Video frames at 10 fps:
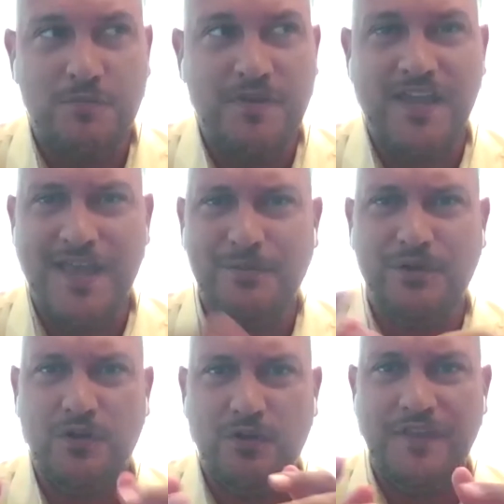being able
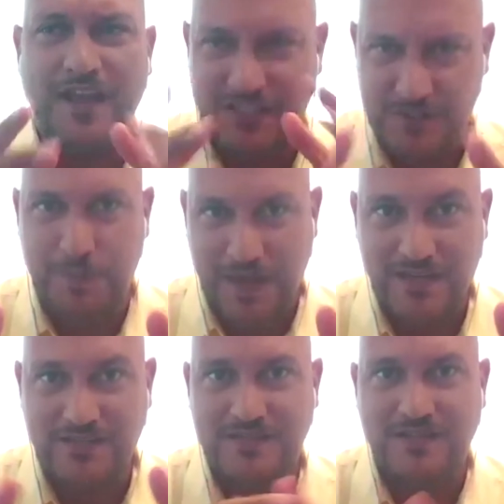to hold that
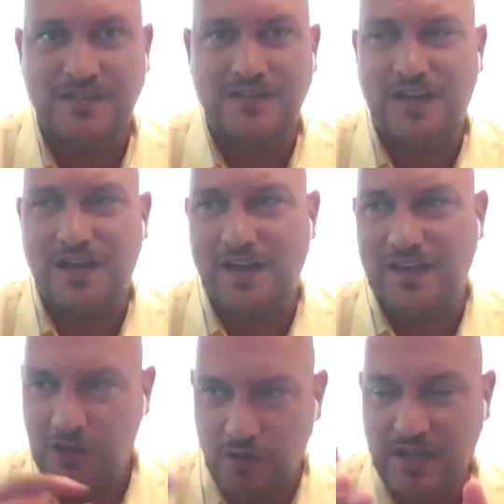space
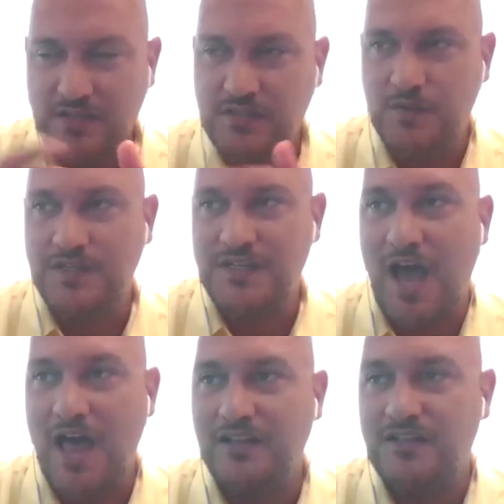and grace to
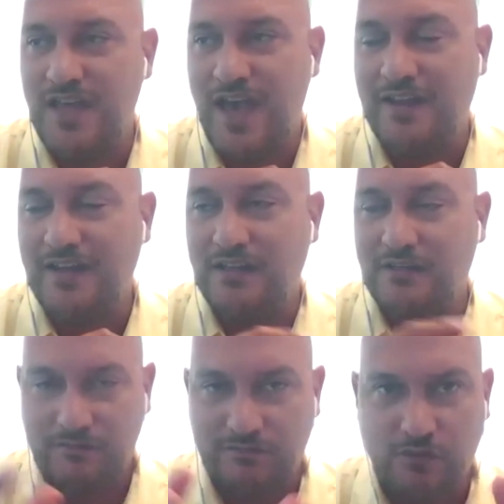acknowledge that,
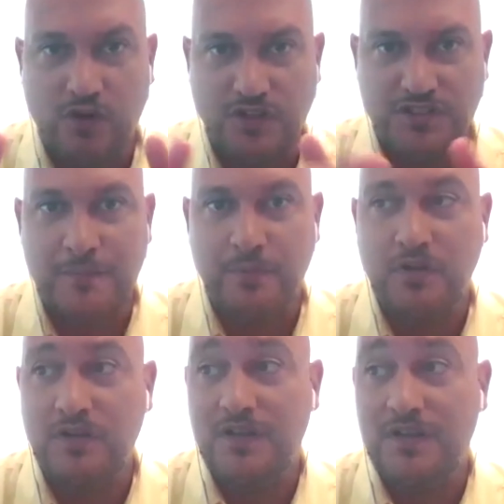for
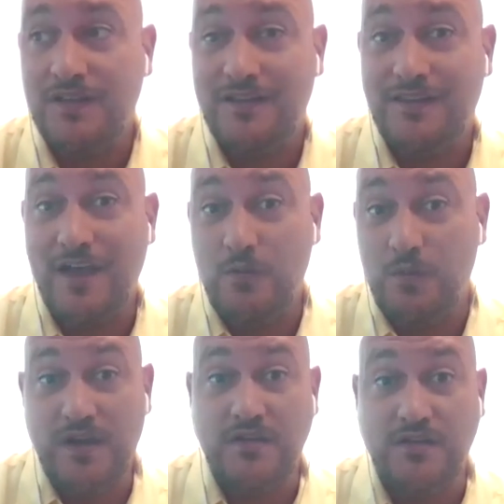example, that
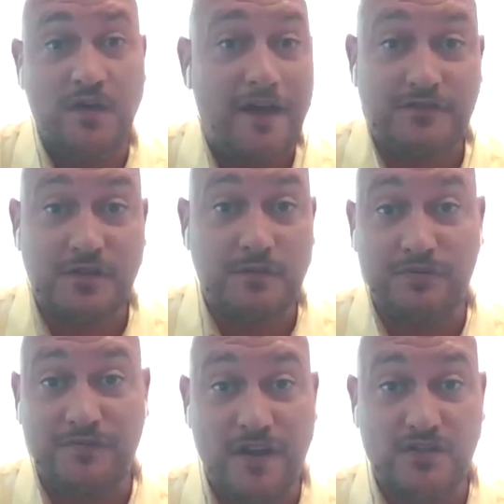we do have some
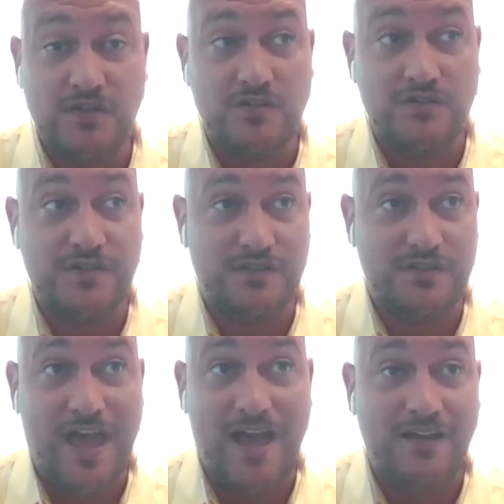professionals
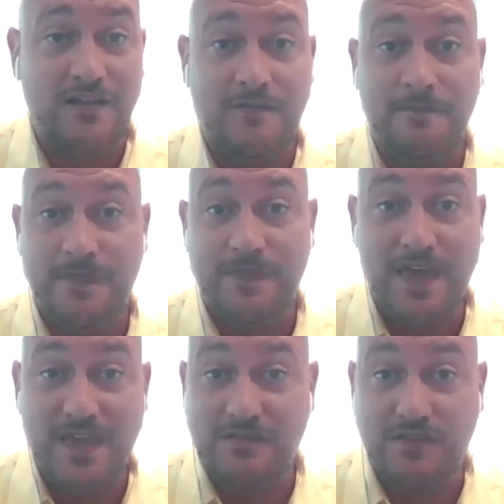that
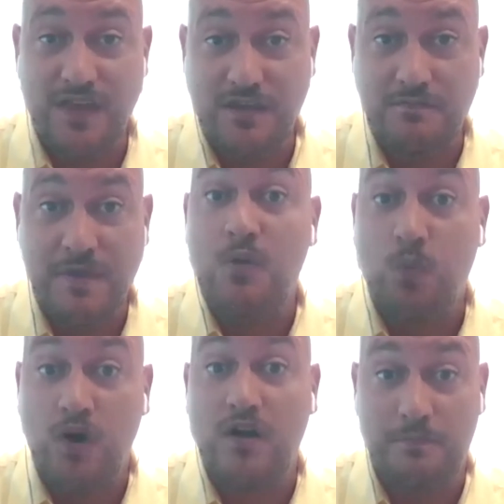they may
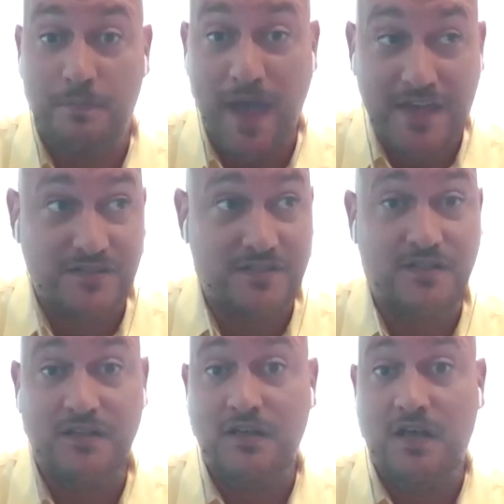work best
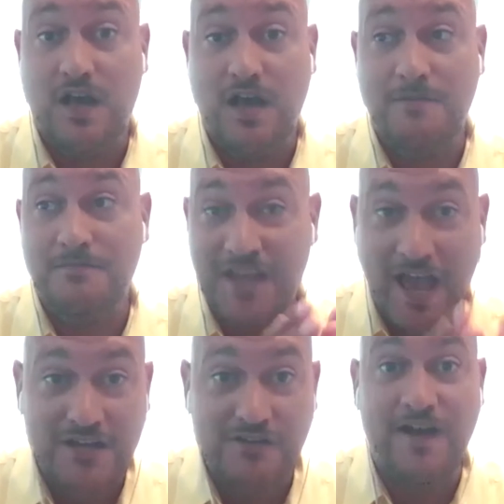
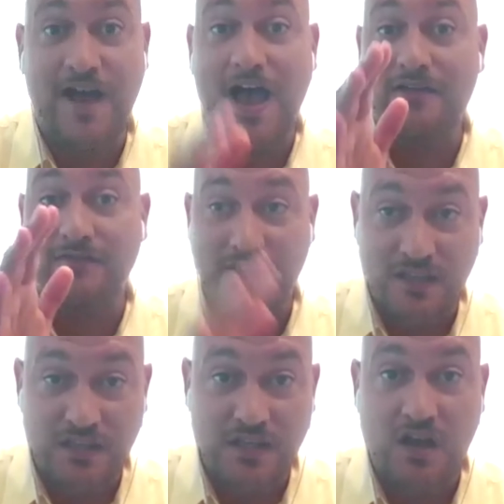9 to 5
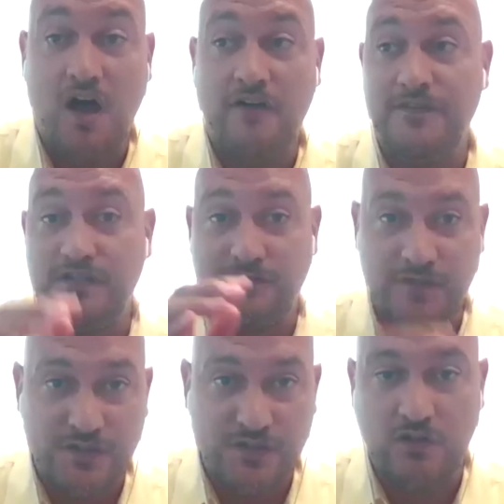in the office,
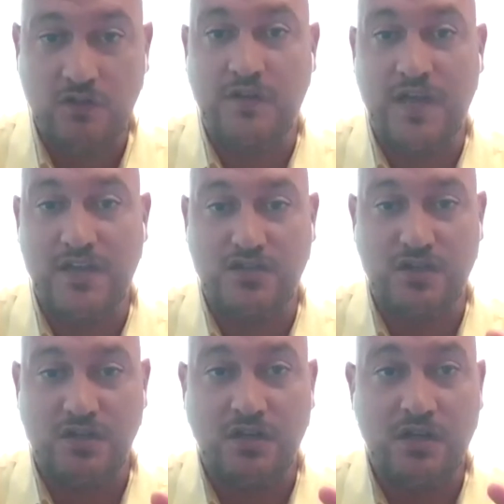physical
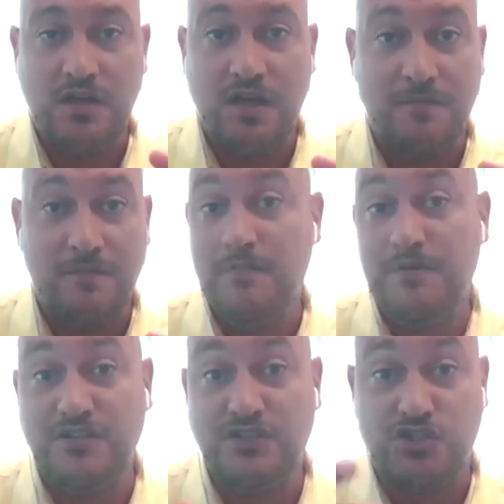location, and
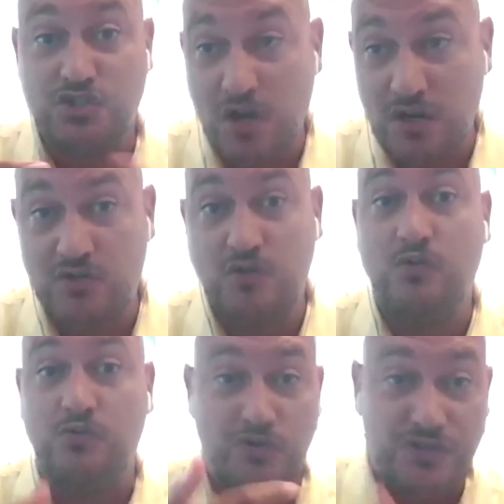maybe it's a
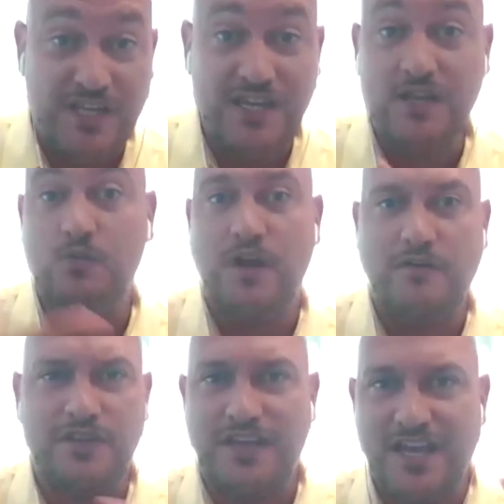structural routine,
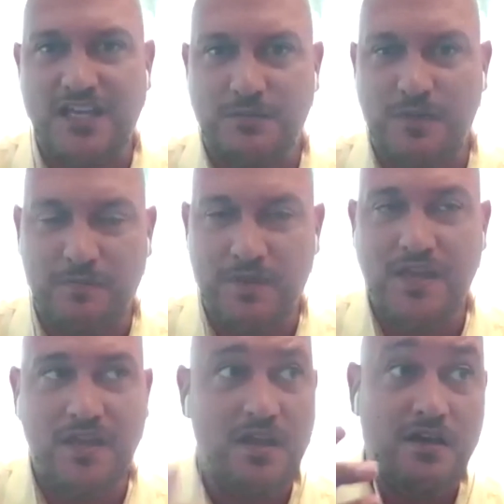whatever the case may
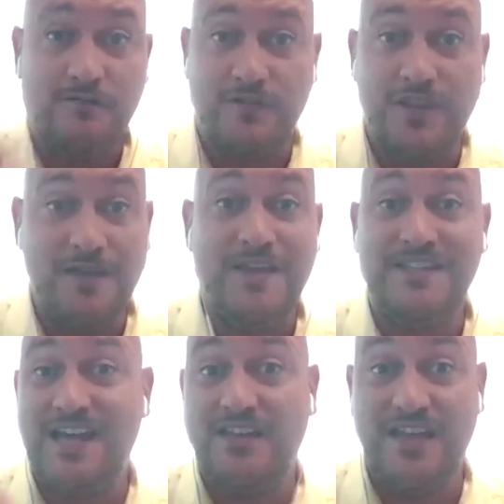be. For them,
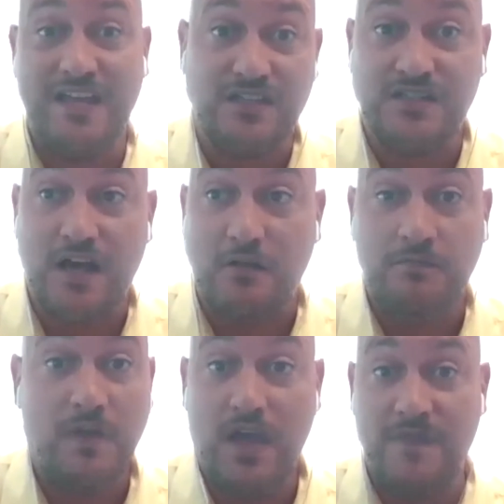that's how they excel.
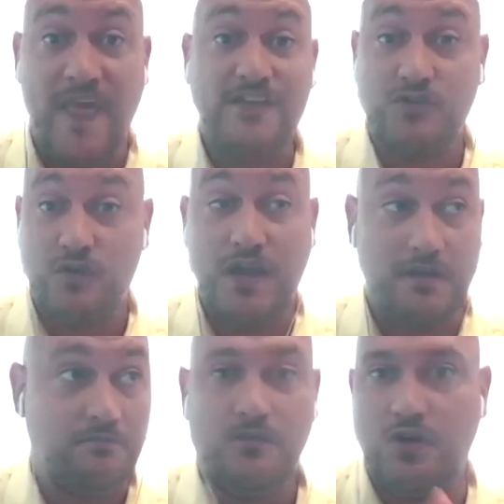And that's
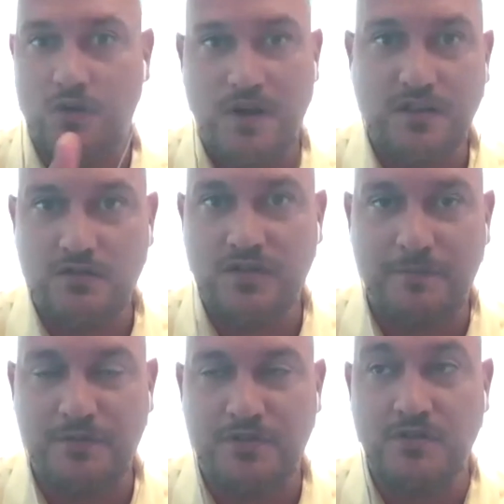great. Create those
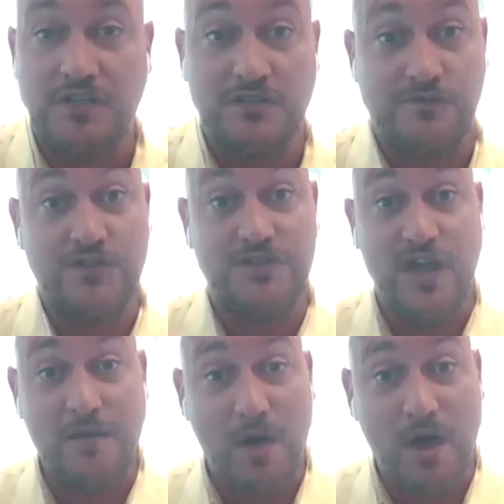opportunities. For
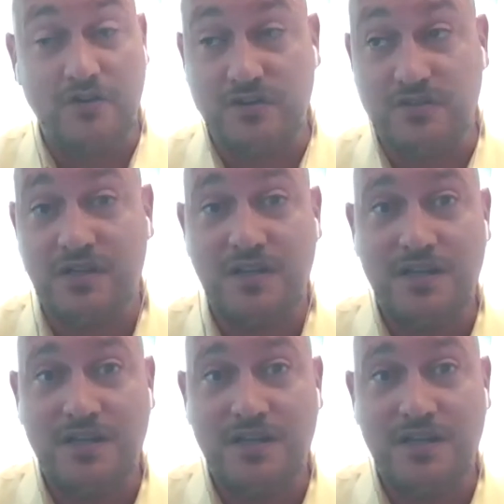some others,